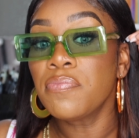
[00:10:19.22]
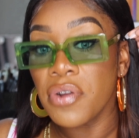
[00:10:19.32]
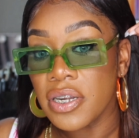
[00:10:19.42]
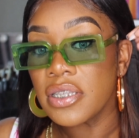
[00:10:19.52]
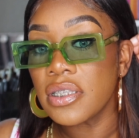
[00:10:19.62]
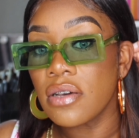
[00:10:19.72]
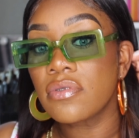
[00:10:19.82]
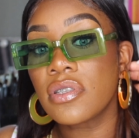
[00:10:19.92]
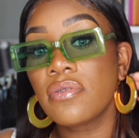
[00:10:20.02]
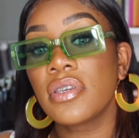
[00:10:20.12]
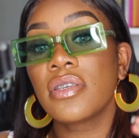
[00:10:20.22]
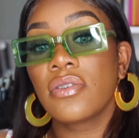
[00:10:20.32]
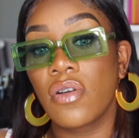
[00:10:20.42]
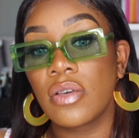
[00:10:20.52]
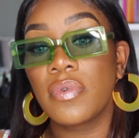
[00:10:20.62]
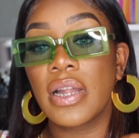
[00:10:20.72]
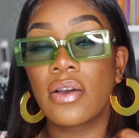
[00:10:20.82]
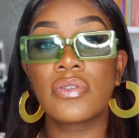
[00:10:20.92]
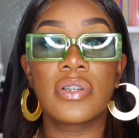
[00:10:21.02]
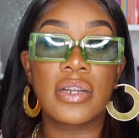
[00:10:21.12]
Pretty Silk Silky is the only one I
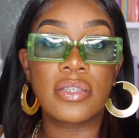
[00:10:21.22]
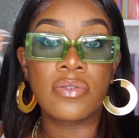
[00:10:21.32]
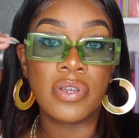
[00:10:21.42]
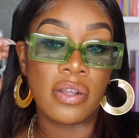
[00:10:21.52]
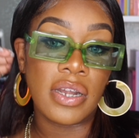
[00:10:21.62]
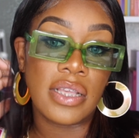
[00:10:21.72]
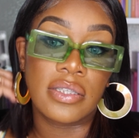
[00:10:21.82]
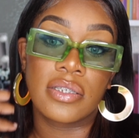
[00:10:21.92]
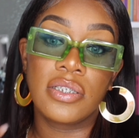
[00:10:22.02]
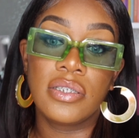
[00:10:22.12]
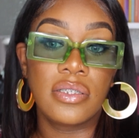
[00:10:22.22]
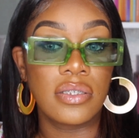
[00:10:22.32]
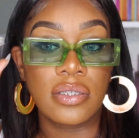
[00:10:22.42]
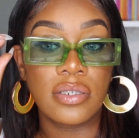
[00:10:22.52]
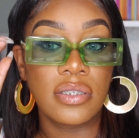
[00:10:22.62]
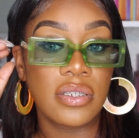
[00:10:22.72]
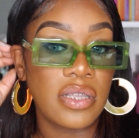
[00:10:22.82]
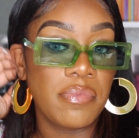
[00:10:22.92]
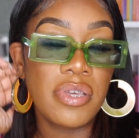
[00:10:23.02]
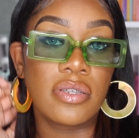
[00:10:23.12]
go to now that sort of her glasses, because she just
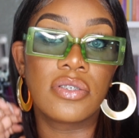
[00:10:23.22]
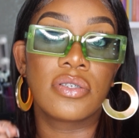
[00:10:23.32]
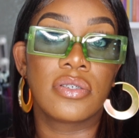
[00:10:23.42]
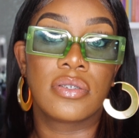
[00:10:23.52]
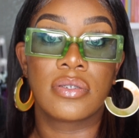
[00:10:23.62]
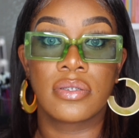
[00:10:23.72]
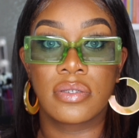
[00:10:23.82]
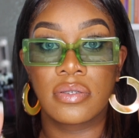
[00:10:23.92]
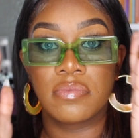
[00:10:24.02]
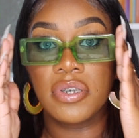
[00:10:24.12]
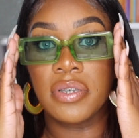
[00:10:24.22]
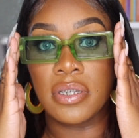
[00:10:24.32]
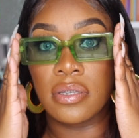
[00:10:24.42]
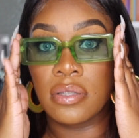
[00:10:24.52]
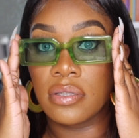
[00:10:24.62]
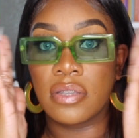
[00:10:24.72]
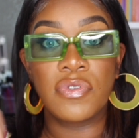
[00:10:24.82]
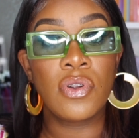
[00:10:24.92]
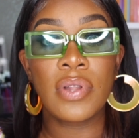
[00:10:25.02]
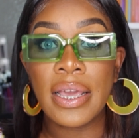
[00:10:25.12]
that bitch. Period. And if
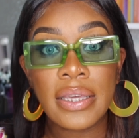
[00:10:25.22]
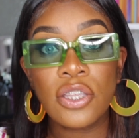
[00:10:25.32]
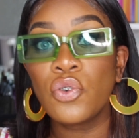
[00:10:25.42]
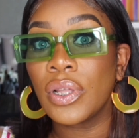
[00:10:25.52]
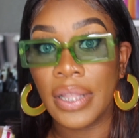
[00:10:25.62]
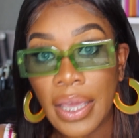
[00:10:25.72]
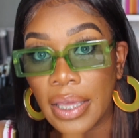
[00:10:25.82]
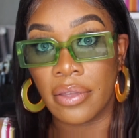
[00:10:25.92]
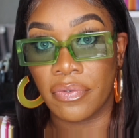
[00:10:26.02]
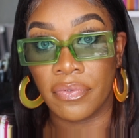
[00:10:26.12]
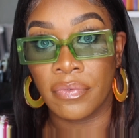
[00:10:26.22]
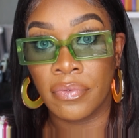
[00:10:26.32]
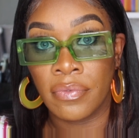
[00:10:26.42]
you don't like it, you can leave.